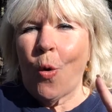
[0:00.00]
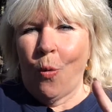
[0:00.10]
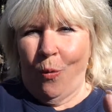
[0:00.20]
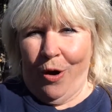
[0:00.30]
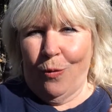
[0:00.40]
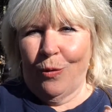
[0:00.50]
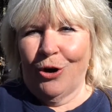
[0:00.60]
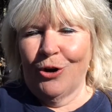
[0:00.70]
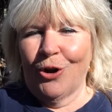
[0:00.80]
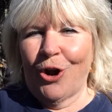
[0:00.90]
where we're
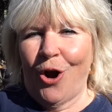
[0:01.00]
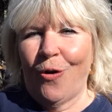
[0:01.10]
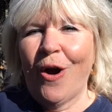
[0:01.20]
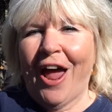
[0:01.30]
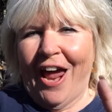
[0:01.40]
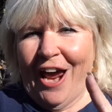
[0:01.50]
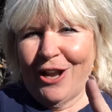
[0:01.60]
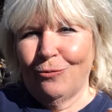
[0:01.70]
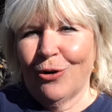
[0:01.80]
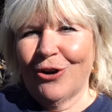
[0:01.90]
going to go,
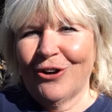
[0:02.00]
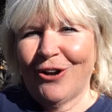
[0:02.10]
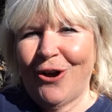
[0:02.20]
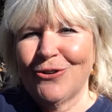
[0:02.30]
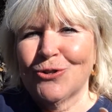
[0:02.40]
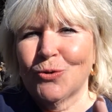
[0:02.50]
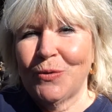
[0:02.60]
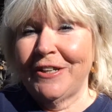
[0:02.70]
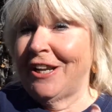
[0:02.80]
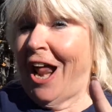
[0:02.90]
and we're going to go to
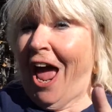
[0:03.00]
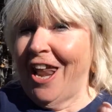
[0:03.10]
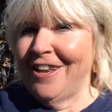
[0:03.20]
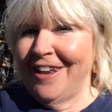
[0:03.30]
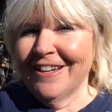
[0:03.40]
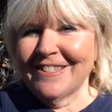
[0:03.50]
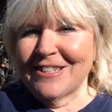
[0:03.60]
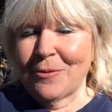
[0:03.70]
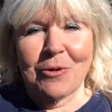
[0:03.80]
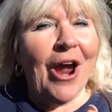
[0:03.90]
Sweden next
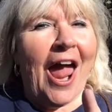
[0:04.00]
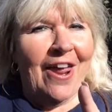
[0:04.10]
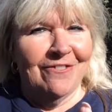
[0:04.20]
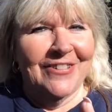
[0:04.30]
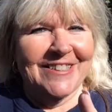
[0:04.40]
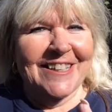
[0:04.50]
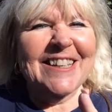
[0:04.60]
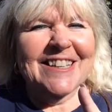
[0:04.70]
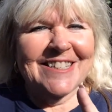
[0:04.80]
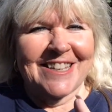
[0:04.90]
summer and
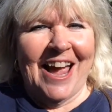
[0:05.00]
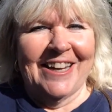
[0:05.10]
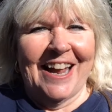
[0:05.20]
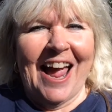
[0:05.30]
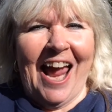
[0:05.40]
visit Sana.